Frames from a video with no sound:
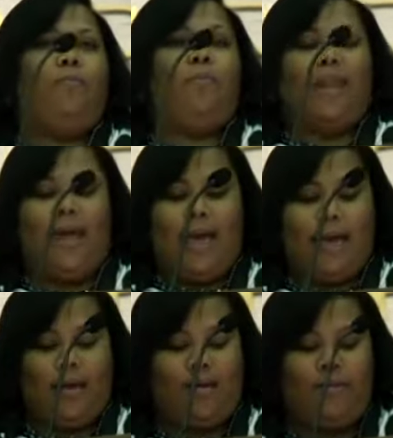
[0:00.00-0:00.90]
When
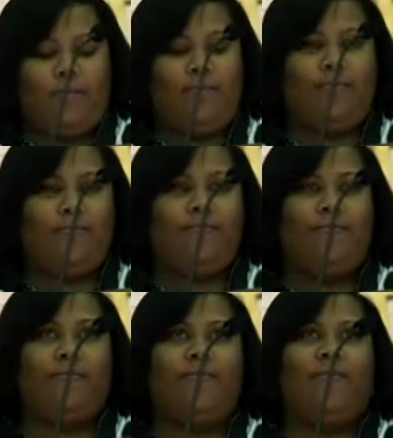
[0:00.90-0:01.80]
I
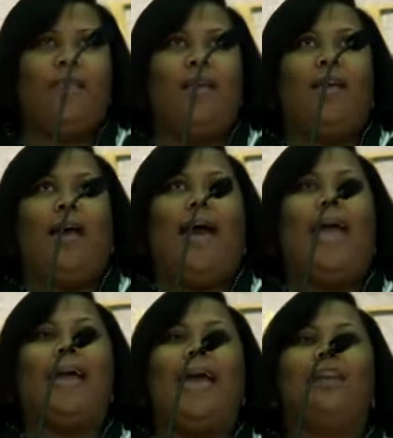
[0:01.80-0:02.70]

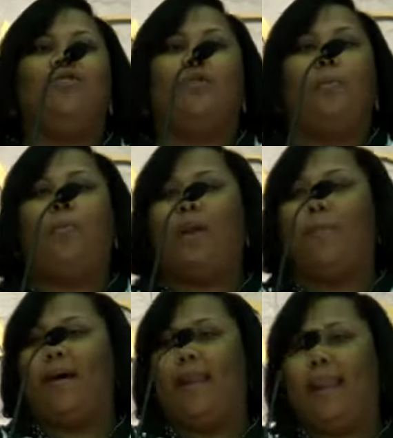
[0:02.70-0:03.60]
had gotten to a point
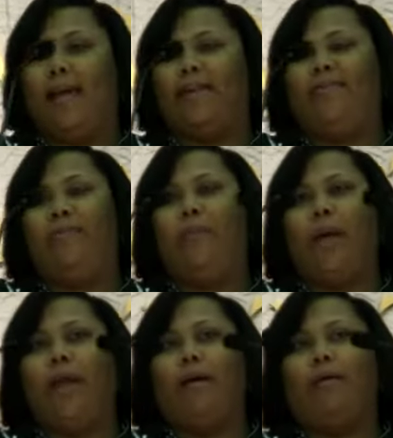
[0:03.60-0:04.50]
in my life
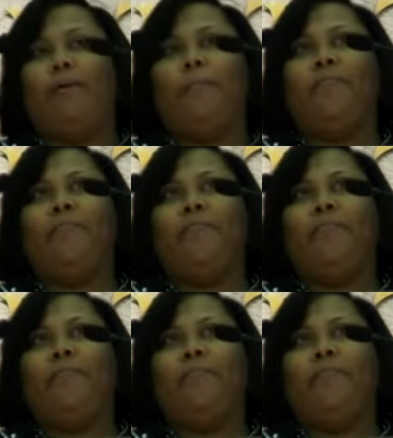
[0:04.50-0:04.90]
where